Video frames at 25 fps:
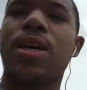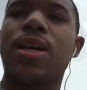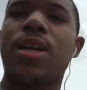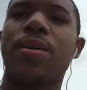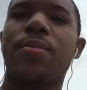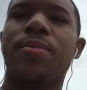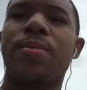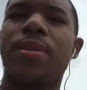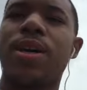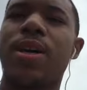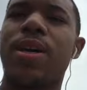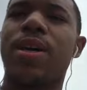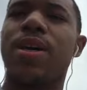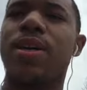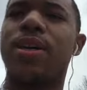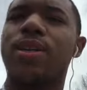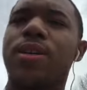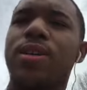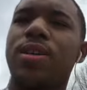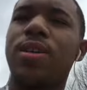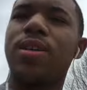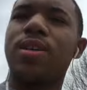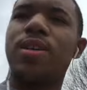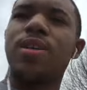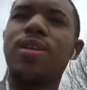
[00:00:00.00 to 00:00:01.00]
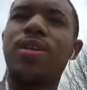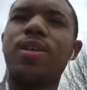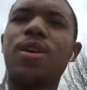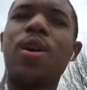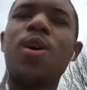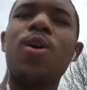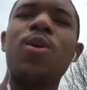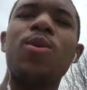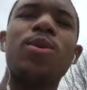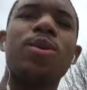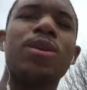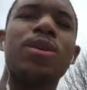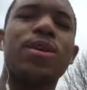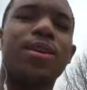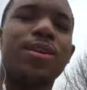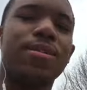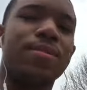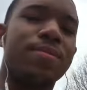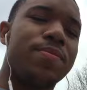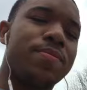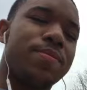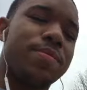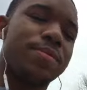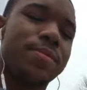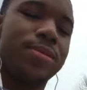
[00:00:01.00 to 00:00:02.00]
And I'm like, hold up.
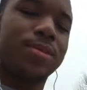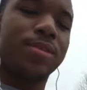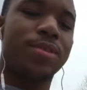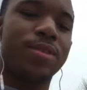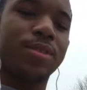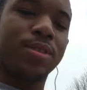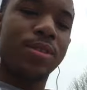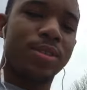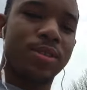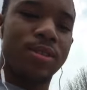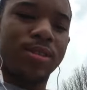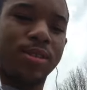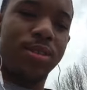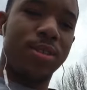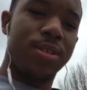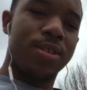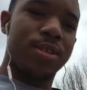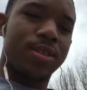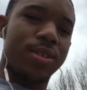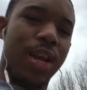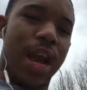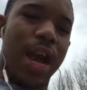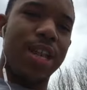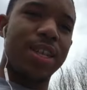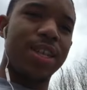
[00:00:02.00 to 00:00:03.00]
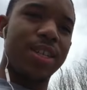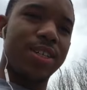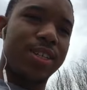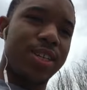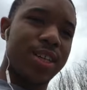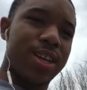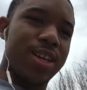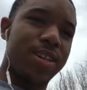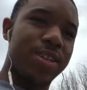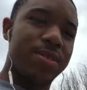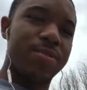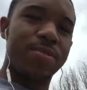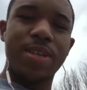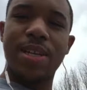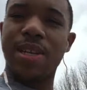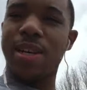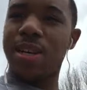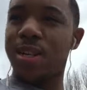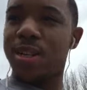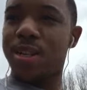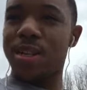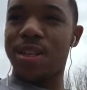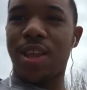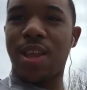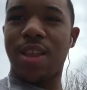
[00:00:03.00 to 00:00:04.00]
I looked at him, then
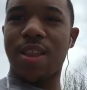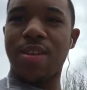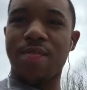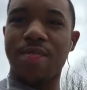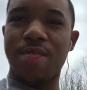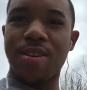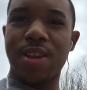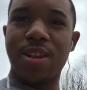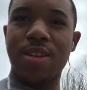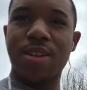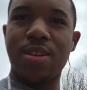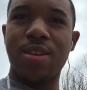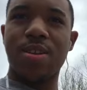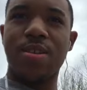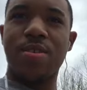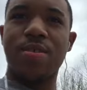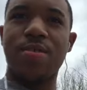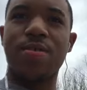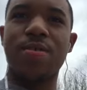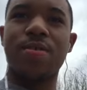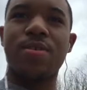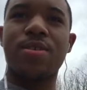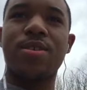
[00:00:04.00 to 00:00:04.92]
I looked at the video.